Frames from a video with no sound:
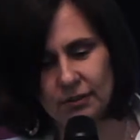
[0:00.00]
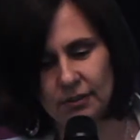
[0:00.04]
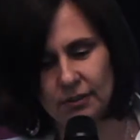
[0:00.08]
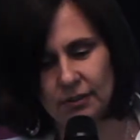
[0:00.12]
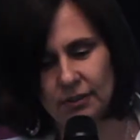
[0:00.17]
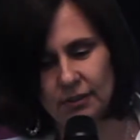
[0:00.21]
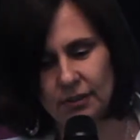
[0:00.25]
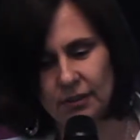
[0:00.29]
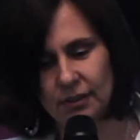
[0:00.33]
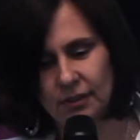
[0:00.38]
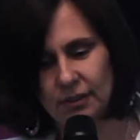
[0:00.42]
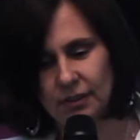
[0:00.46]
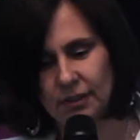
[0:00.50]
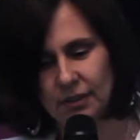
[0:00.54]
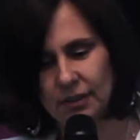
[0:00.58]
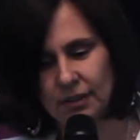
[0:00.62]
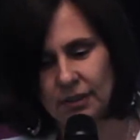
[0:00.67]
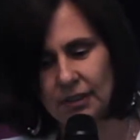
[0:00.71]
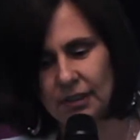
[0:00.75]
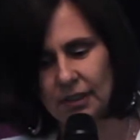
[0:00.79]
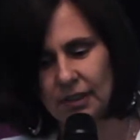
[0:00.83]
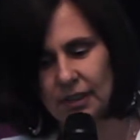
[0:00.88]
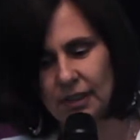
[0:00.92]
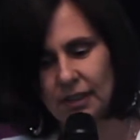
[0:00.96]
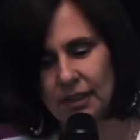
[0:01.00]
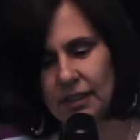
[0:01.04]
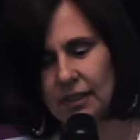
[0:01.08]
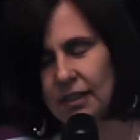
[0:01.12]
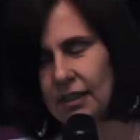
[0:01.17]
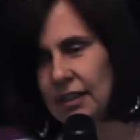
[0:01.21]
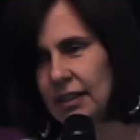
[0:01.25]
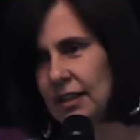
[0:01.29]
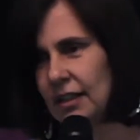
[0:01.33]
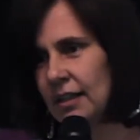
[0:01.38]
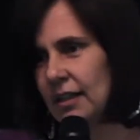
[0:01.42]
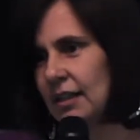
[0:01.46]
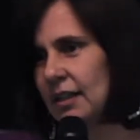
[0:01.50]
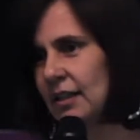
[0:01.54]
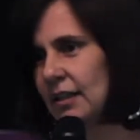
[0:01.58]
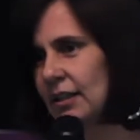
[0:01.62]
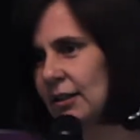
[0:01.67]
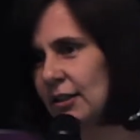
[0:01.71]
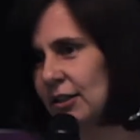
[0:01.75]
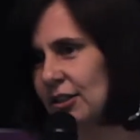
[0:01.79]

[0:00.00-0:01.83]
[no speech]